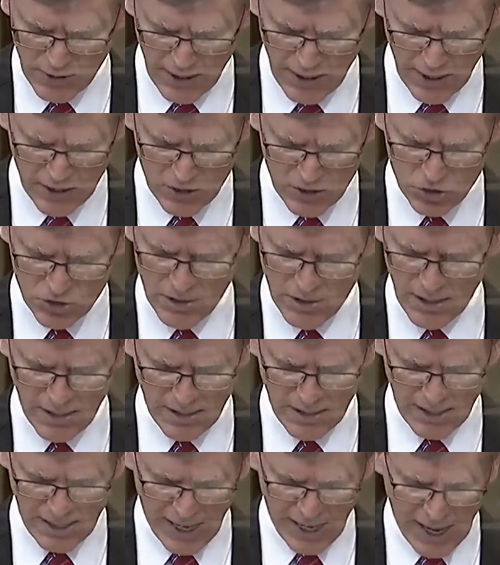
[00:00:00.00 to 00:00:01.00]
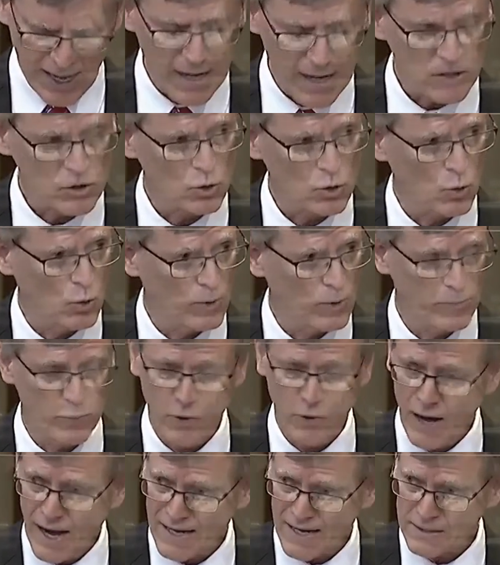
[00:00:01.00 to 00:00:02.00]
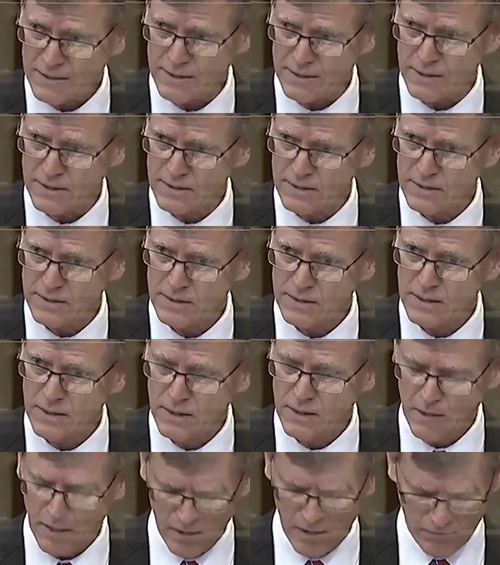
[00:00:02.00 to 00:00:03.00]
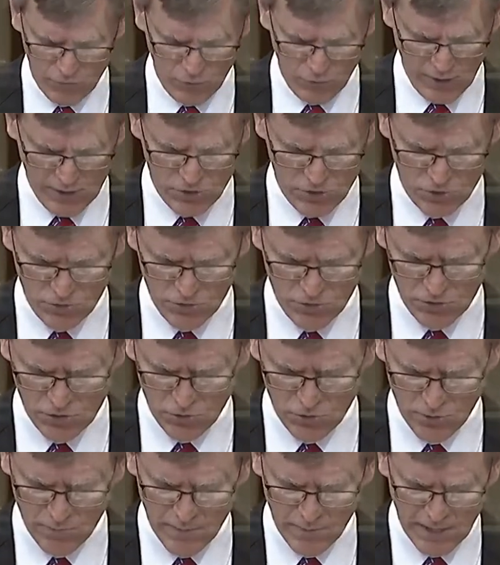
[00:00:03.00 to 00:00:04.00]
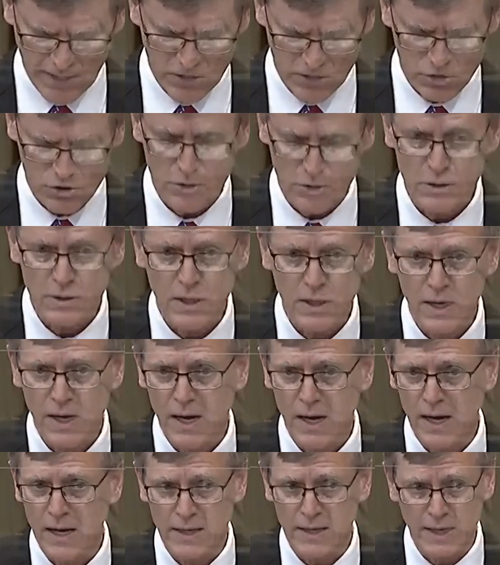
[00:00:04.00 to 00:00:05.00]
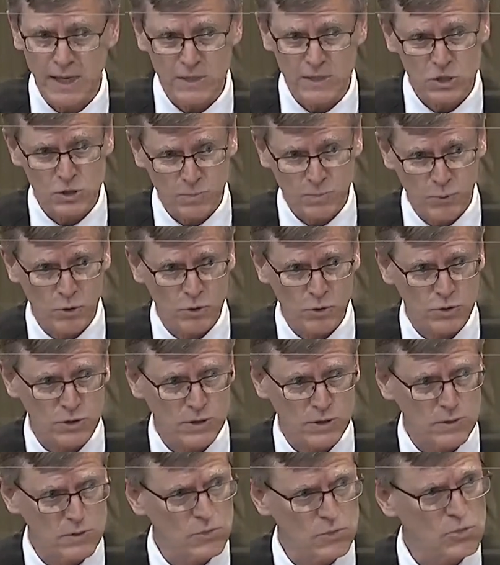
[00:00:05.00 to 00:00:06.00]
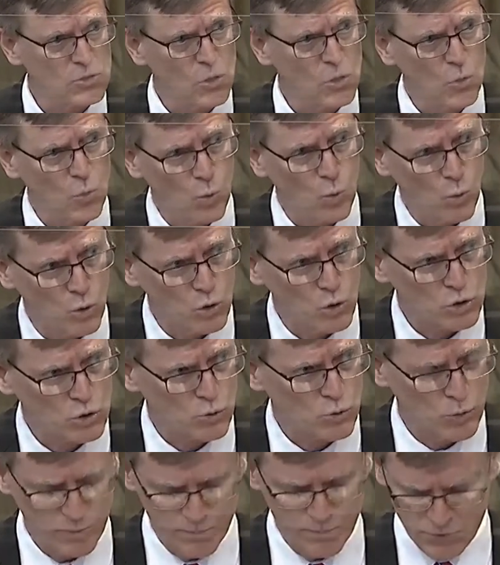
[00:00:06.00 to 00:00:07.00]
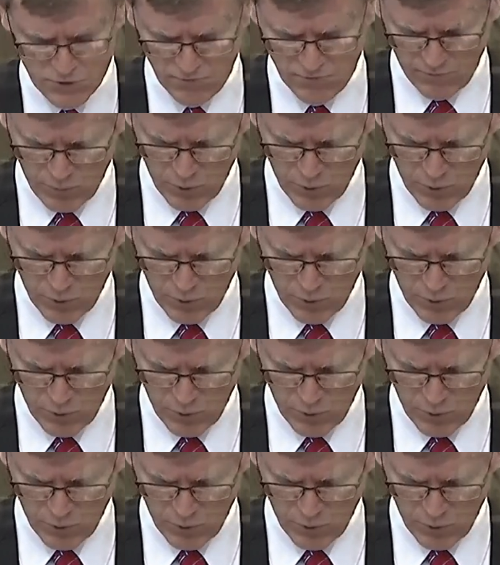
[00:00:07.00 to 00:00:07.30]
to engage in any act or practice of racial discrimination against persons or groups